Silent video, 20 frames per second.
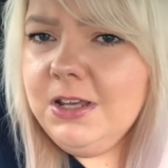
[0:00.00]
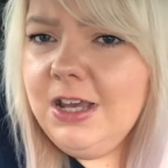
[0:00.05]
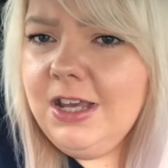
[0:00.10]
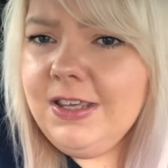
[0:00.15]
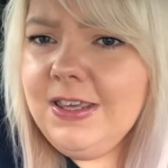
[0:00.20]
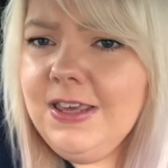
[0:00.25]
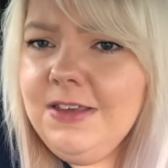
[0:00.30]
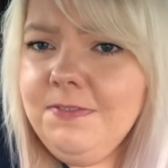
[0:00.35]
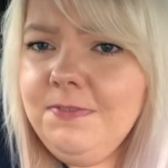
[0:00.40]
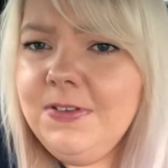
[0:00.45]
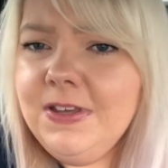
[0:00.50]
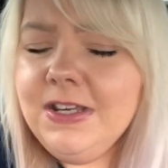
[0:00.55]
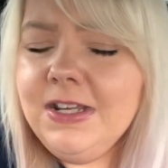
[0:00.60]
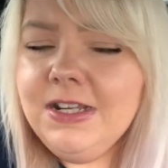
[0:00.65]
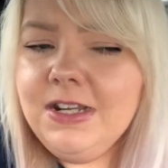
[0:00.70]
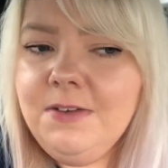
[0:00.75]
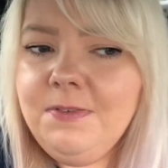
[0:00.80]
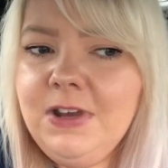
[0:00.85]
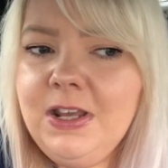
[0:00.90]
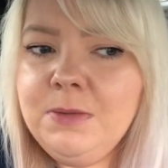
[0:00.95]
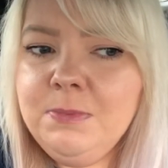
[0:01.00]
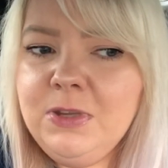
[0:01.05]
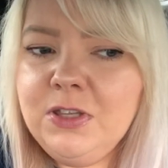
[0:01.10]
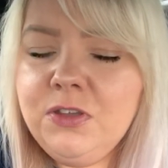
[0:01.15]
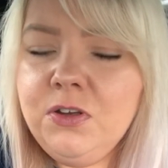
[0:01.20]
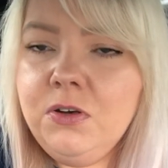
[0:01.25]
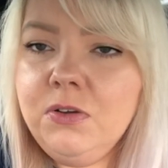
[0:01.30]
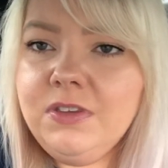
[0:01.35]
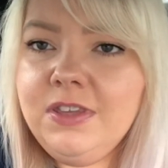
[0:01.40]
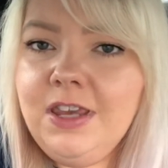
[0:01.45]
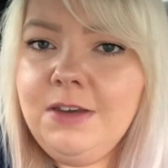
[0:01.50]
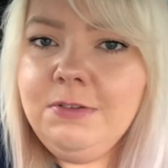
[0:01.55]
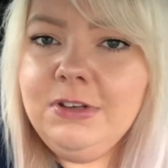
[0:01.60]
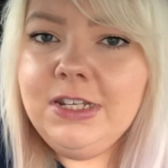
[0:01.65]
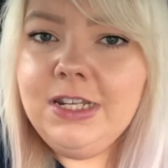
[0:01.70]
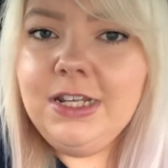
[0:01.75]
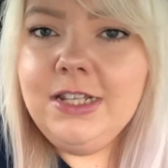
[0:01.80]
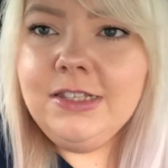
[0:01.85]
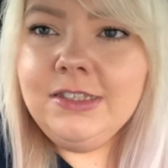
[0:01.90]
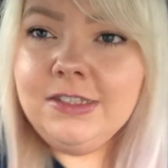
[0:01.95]
I keep thinking I've had my
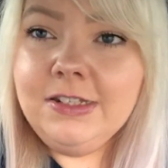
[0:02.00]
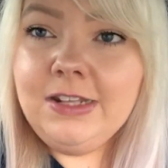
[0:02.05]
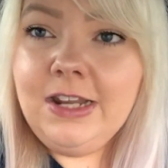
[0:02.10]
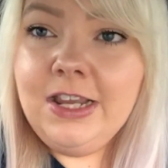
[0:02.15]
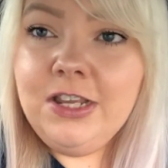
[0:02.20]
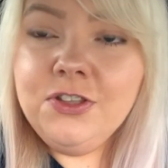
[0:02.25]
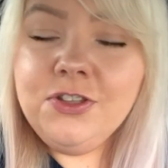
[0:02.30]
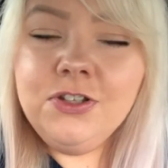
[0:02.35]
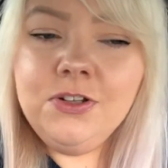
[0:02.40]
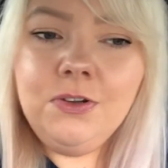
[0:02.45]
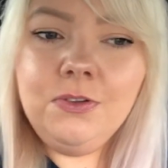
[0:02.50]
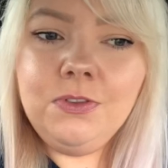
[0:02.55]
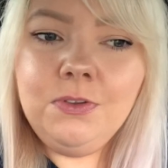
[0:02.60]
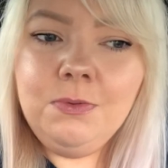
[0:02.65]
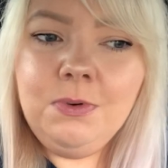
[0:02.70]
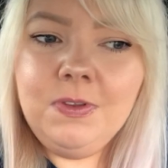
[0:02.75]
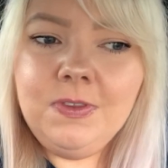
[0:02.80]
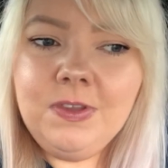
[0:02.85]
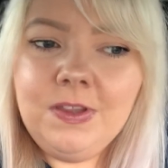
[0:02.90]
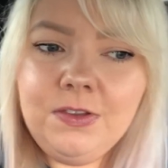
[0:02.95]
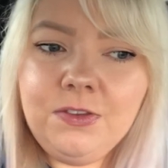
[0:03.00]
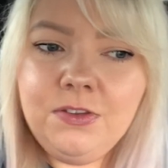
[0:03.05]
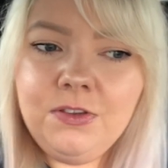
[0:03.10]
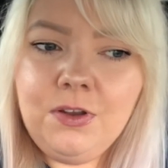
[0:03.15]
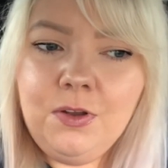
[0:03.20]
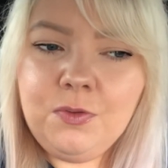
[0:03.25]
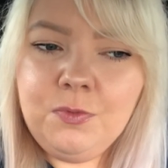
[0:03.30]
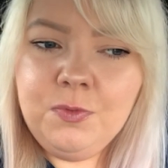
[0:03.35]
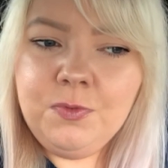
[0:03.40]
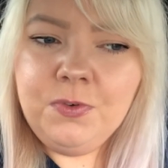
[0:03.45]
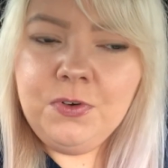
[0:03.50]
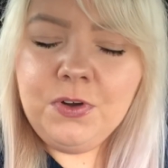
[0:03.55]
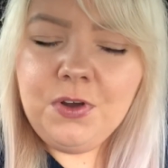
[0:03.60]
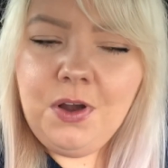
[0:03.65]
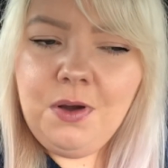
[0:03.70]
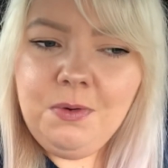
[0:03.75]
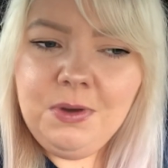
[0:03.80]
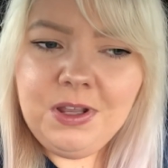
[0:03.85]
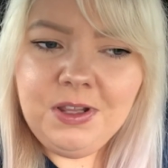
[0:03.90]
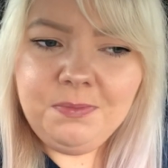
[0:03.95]
tolteridine today. Do you know the one that stops me from
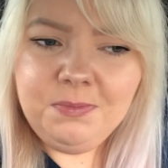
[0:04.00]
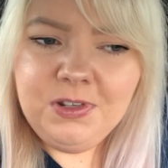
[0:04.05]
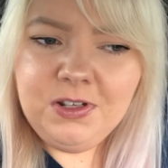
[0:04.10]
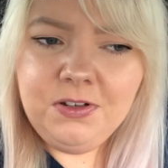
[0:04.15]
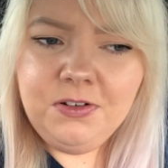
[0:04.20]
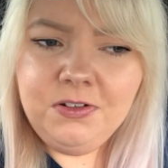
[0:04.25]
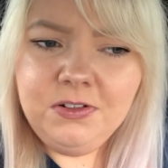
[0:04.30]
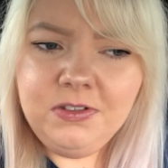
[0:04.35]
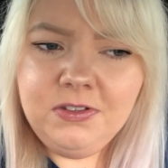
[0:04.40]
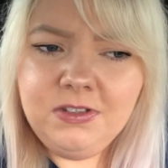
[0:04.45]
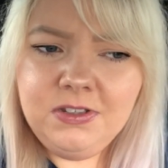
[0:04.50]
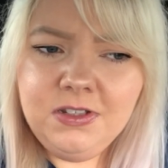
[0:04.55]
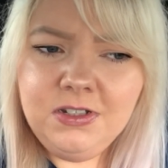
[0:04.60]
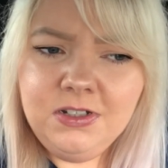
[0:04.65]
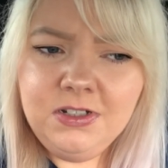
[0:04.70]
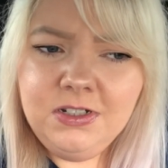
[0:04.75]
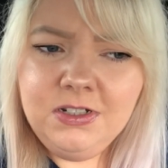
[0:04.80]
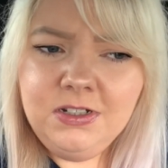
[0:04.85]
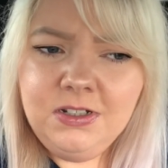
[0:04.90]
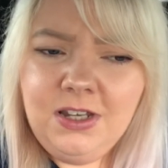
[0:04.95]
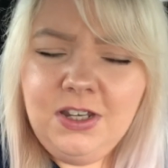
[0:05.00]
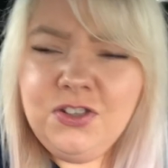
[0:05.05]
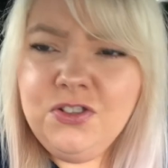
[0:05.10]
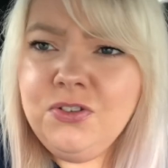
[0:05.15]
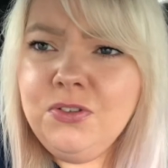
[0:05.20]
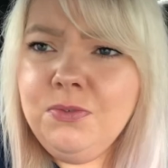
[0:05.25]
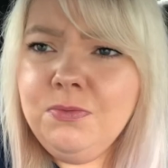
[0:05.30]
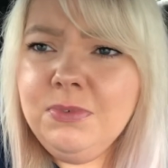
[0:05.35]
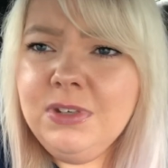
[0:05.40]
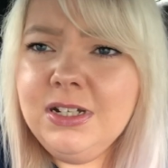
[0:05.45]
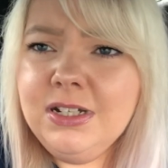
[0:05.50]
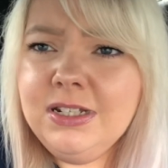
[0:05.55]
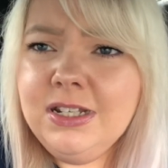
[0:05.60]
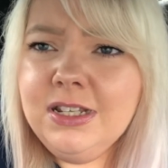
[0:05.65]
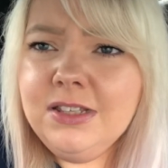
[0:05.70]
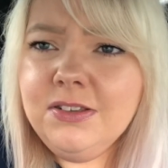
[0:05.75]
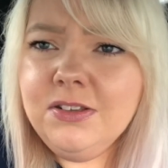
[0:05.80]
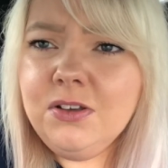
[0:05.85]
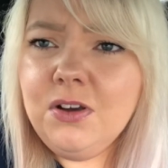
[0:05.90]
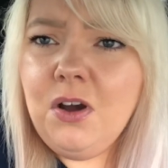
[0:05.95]
going? Because I shouldn't really
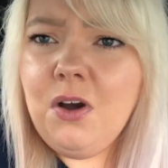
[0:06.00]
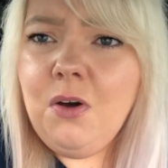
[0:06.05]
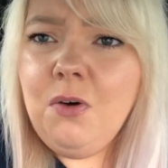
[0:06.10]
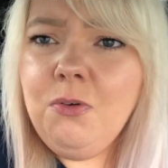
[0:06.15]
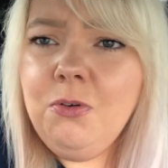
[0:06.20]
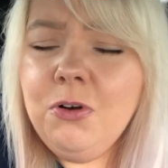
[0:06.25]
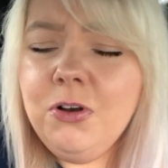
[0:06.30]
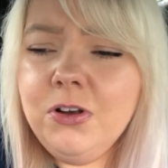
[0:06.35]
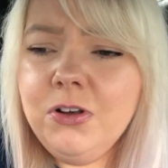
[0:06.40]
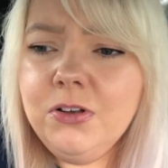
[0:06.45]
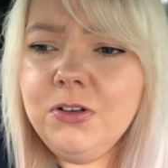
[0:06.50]
need to go.